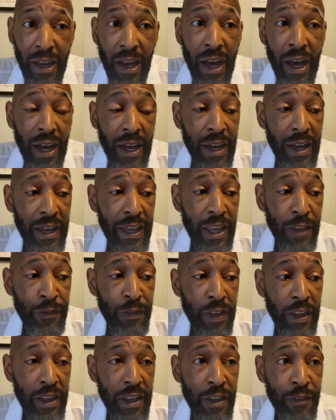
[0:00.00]

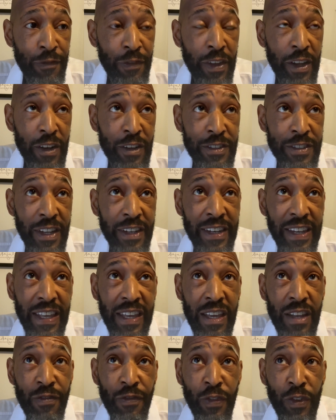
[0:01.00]
If there's a
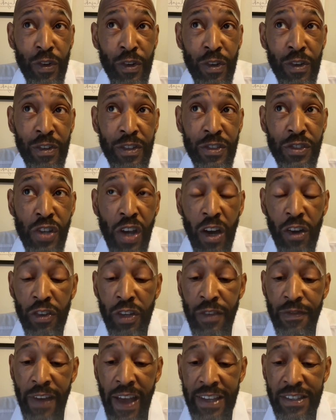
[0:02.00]
need for
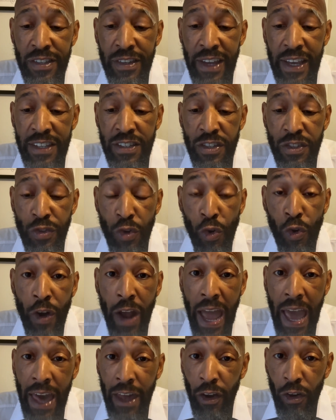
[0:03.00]
childhood vaccinations
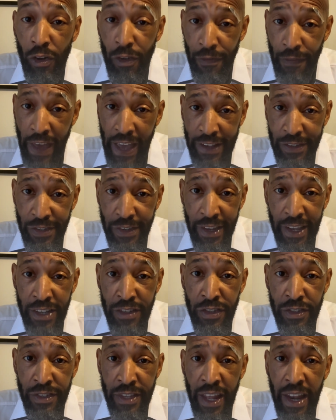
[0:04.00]
or adult
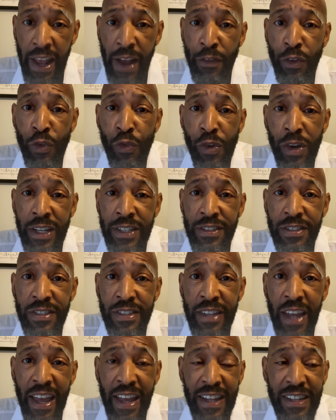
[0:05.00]
vaccinations, that everyone
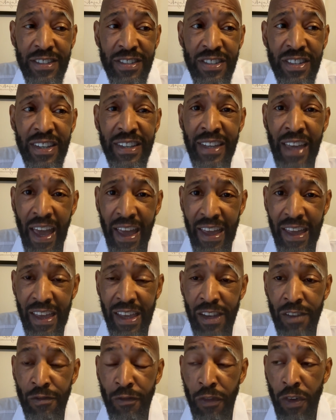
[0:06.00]
stands to
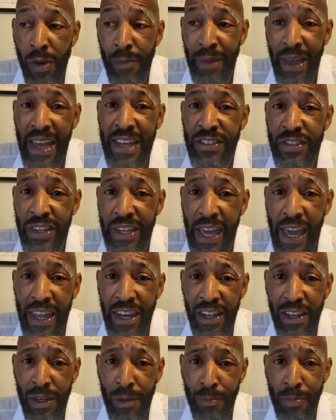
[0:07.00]
gain from
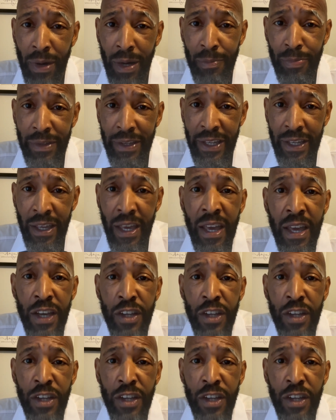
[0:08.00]
educating the public,